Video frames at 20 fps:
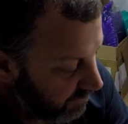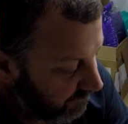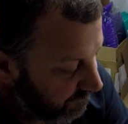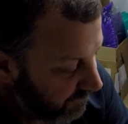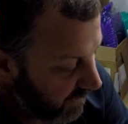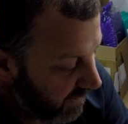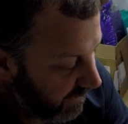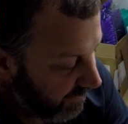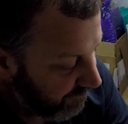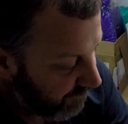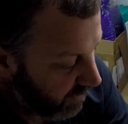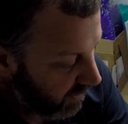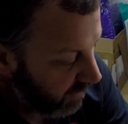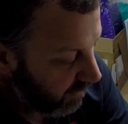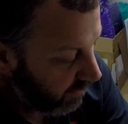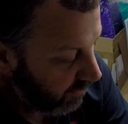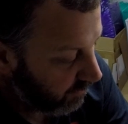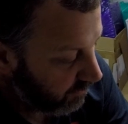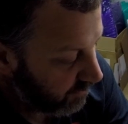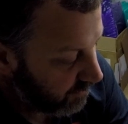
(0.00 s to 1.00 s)

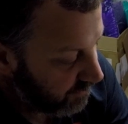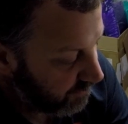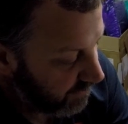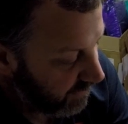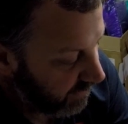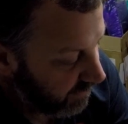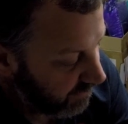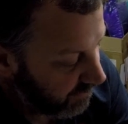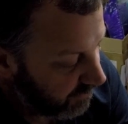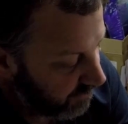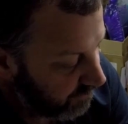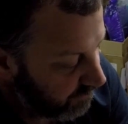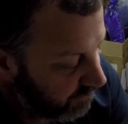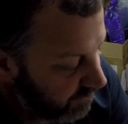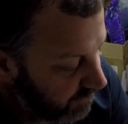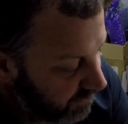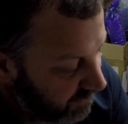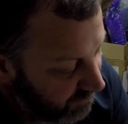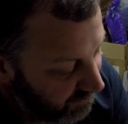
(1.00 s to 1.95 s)
$5. We got another one.